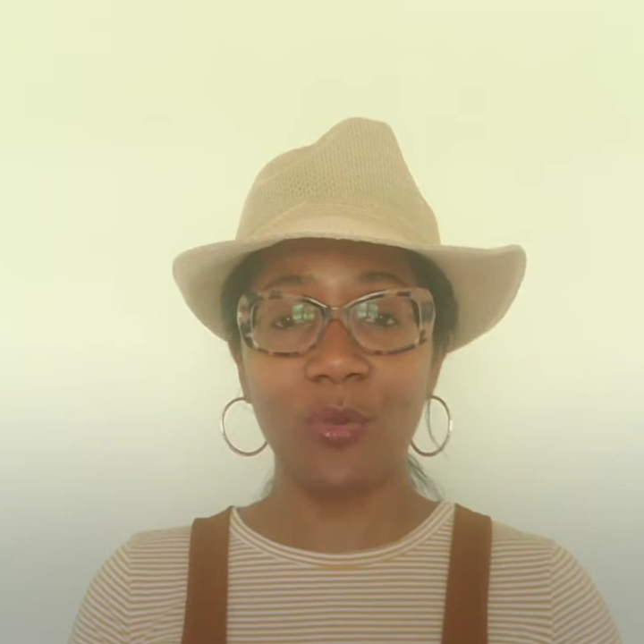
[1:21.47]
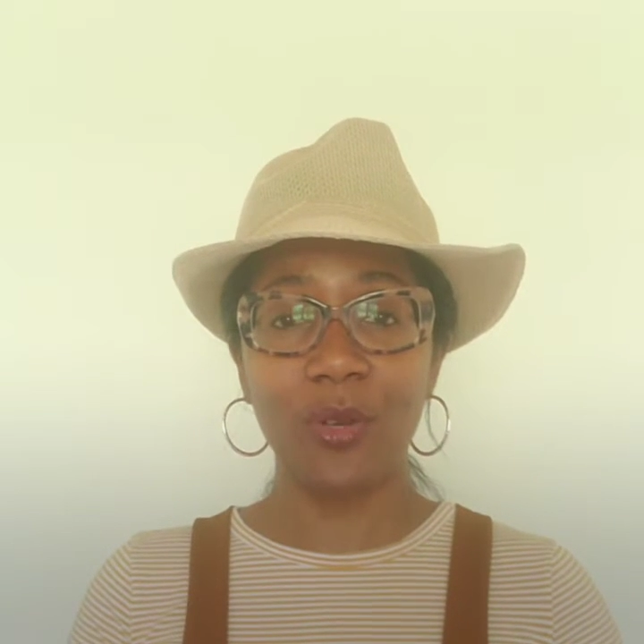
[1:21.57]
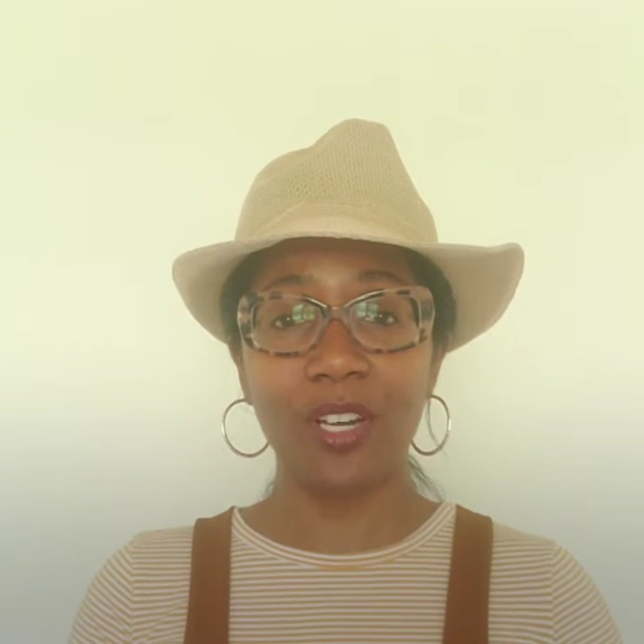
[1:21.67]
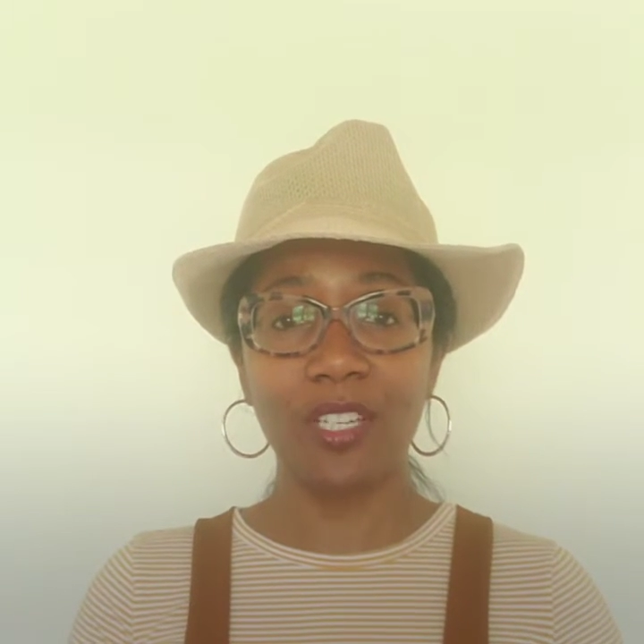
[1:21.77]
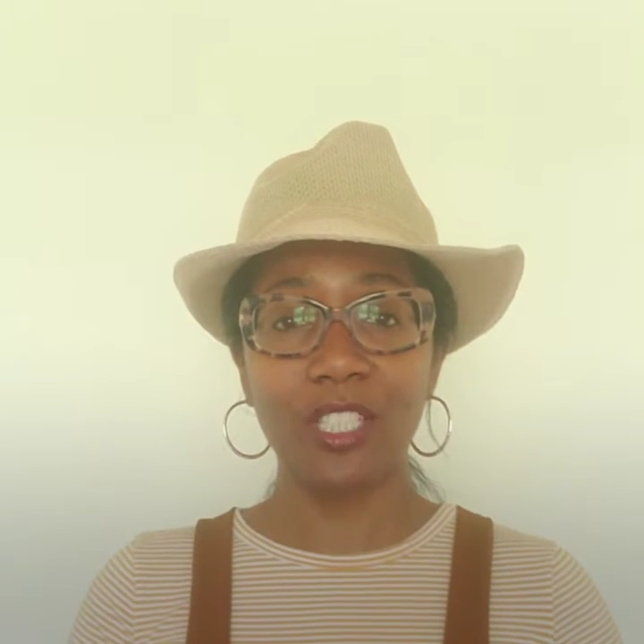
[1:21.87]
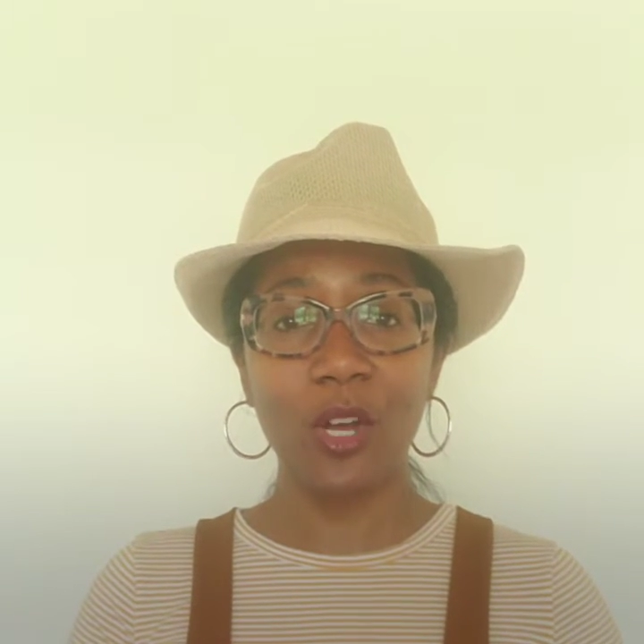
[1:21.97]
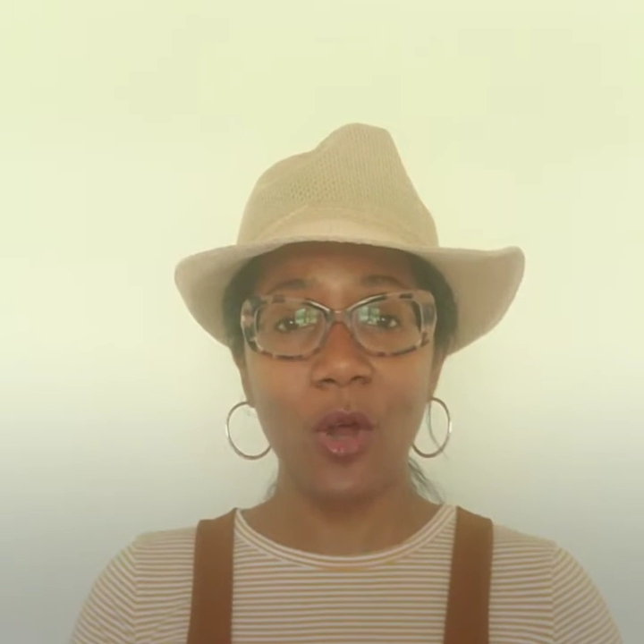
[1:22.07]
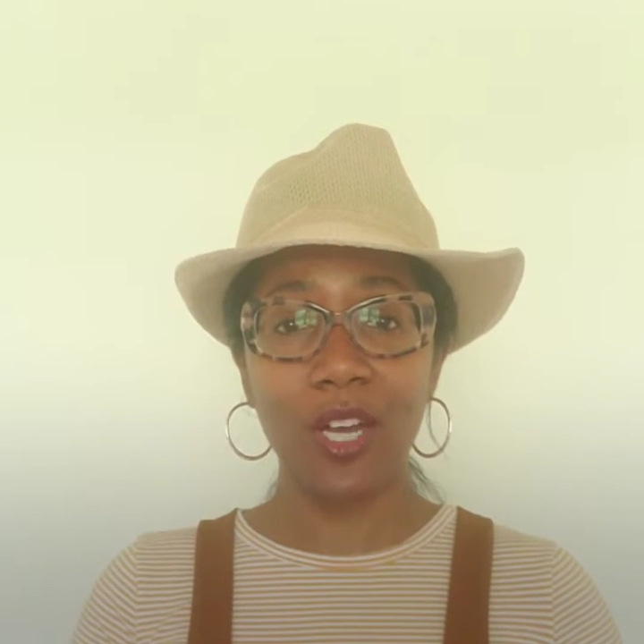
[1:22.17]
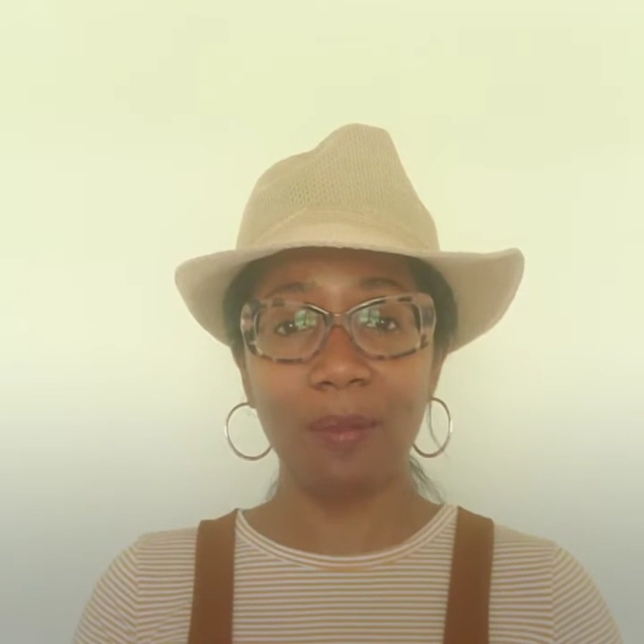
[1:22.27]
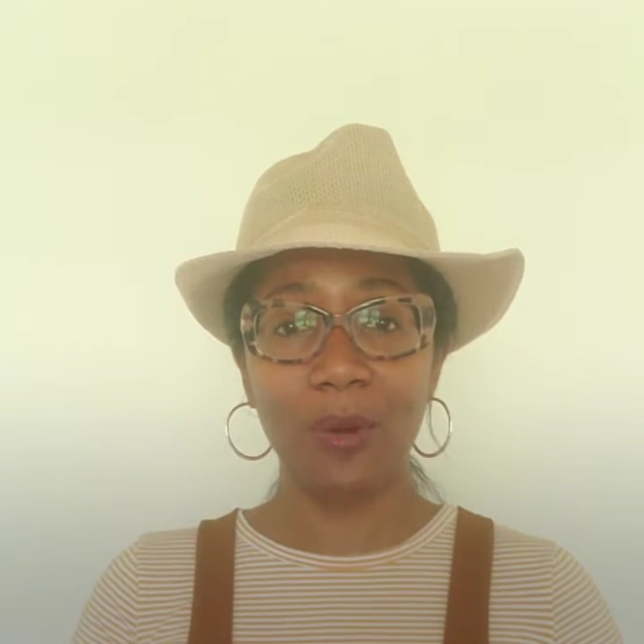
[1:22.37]
we're going to
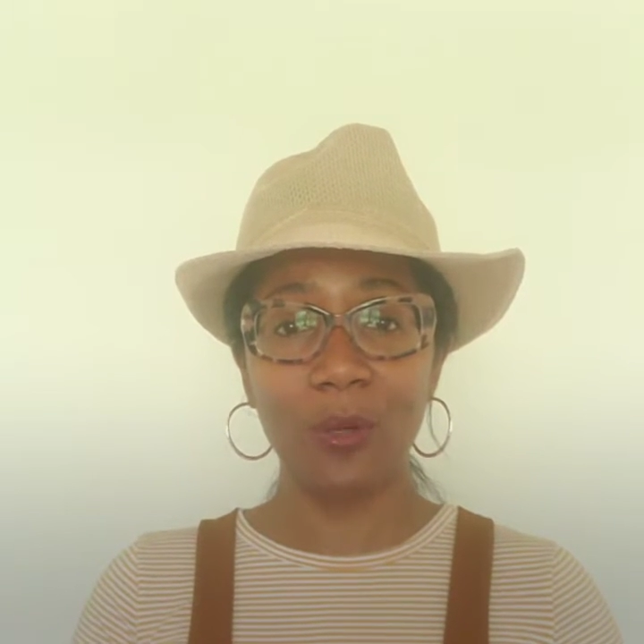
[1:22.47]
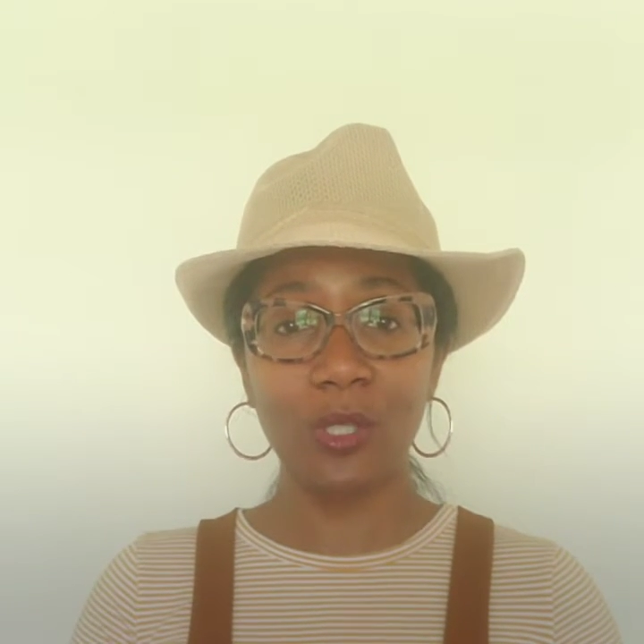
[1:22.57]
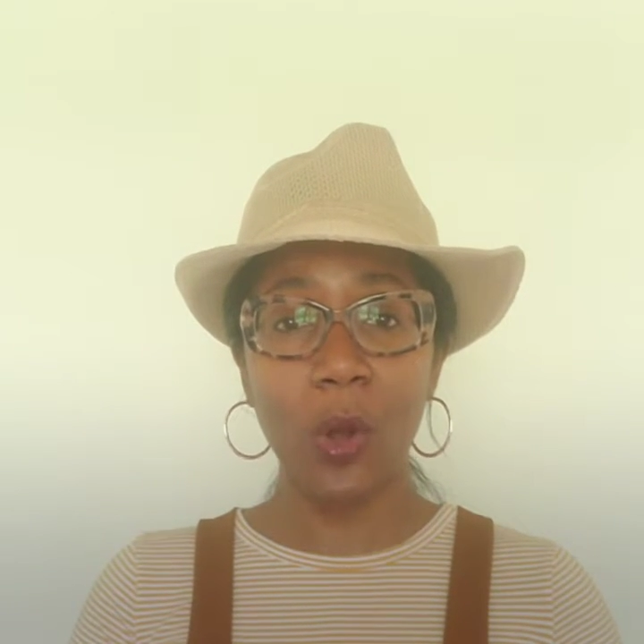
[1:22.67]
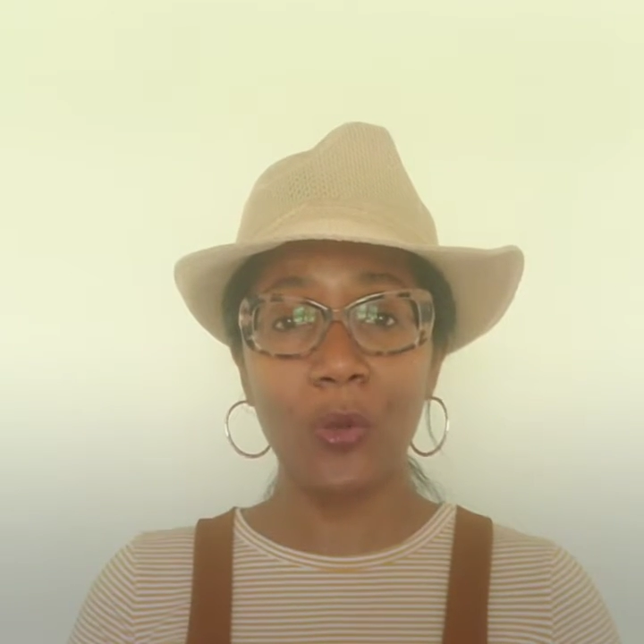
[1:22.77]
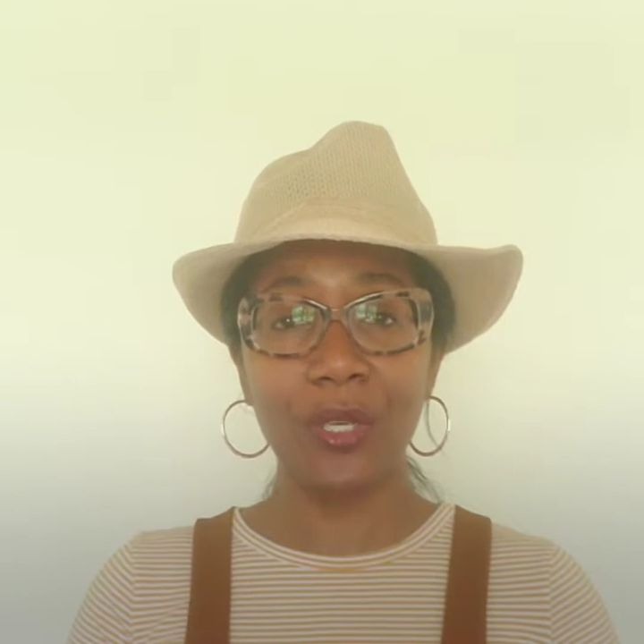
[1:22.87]
talk about how